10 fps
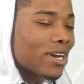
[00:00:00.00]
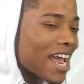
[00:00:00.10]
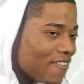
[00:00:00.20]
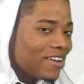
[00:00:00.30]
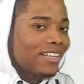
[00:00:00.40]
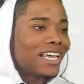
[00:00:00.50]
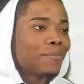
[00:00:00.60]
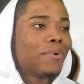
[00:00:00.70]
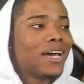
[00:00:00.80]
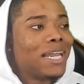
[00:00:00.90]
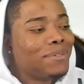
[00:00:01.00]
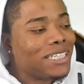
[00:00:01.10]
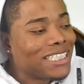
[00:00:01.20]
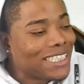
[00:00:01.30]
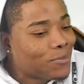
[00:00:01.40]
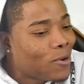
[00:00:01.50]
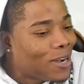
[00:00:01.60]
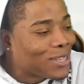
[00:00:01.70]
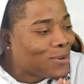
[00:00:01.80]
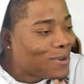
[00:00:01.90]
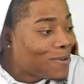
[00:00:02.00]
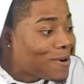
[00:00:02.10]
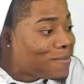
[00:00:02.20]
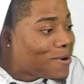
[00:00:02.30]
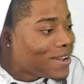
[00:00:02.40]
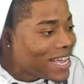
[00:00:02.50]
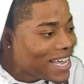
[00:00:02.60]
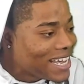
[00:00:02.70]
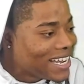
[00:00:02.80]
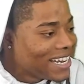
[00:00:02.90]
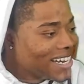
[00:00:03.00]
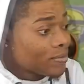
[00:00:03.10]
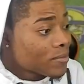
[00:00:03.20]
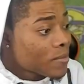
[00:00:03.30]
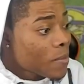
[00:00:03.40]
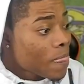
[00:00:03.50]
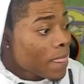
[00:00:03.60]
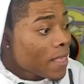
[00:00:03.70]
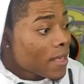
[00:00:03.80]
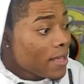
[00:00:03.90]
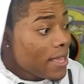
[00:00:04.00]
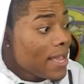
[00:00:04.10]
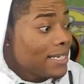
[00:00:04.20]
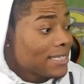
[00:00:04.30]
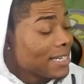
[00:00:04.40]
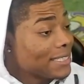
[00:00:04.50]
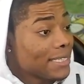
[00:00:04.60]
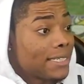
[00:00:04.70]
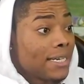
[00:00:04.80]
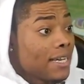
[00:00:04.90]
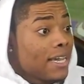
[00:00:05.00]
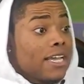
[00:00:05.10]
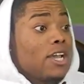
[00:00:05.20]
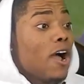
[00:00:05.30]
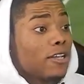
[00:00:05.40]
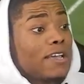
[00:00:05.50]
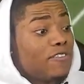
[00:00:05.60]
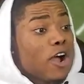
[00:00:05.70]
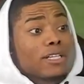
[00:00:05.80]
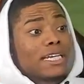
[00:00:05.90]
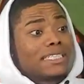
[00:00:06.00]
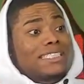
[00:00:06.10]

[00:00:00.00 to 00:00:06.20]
and everything, but let's just, just walk through it one more again. Yeah, just let's just, y'all, if y'all didn't